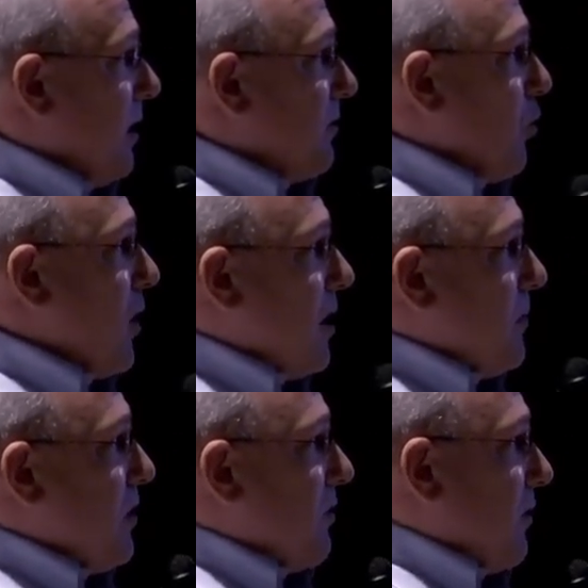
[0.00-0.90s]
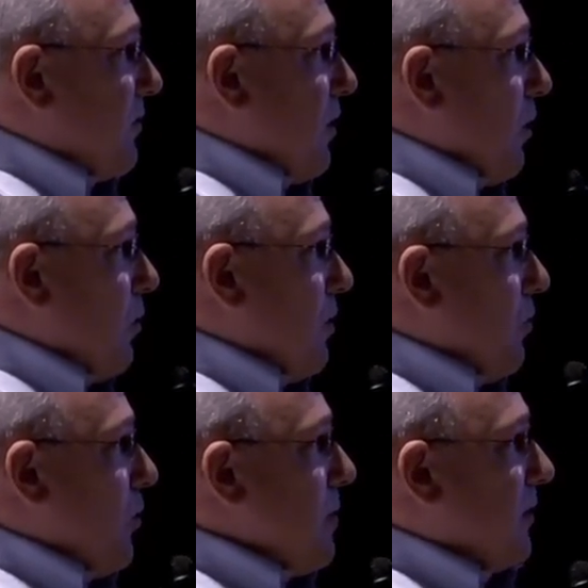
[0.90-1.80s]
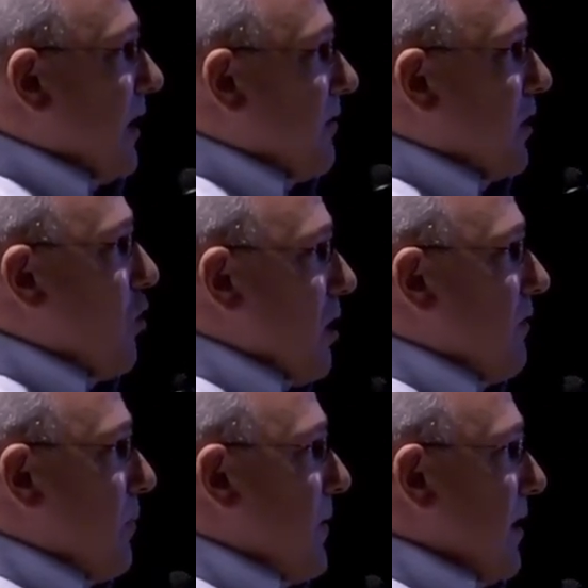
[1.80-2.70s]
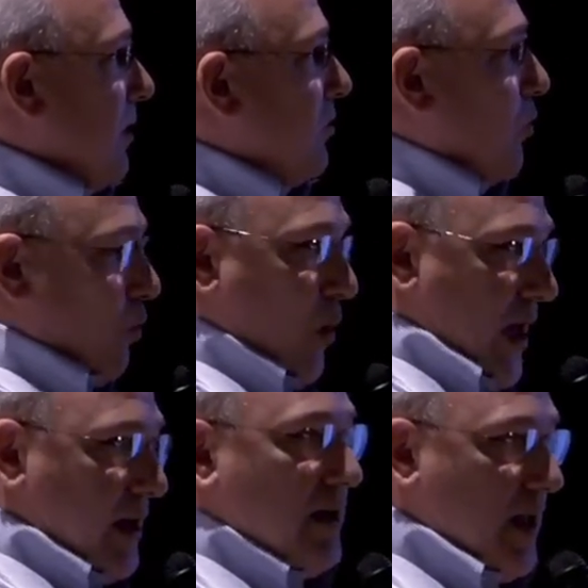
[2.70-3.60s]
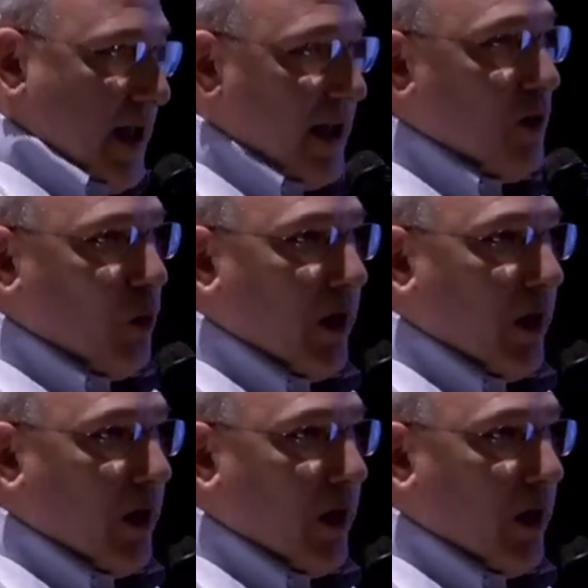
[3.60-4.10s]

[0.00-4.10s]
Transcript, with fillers: So, when, so we believe the Court of Appeals, when, and it